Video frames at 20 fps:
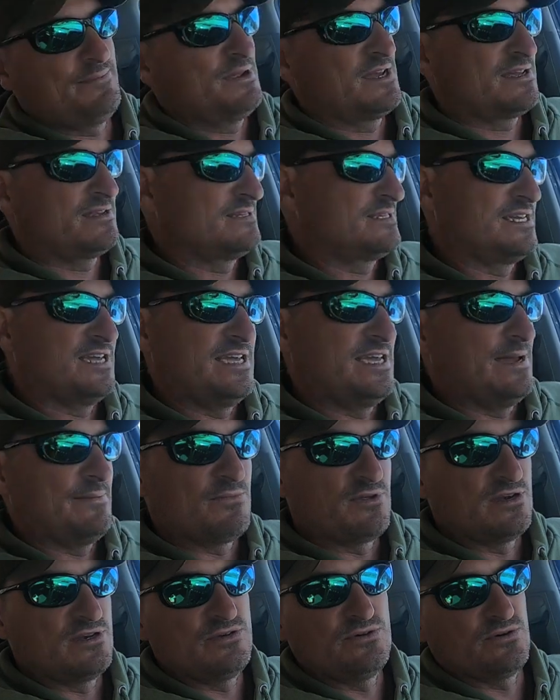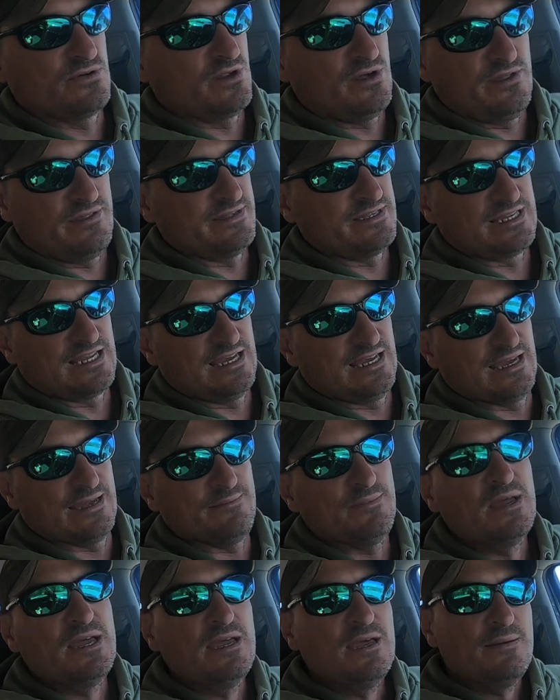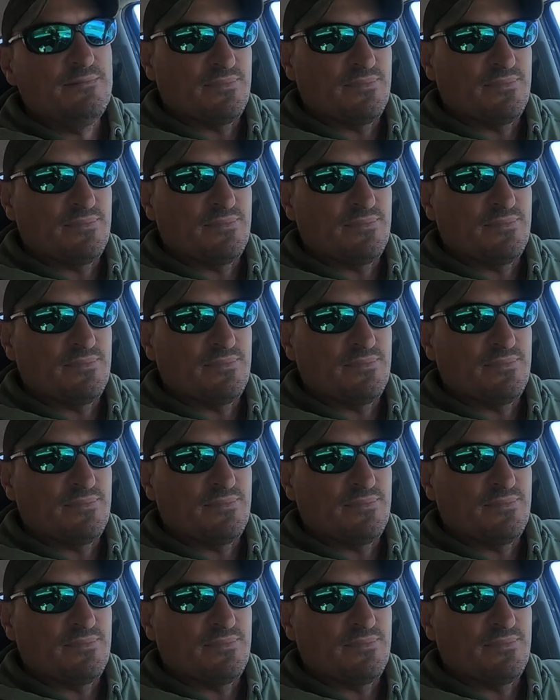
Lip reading: I'm not going to tell you I'm going to do it all the time,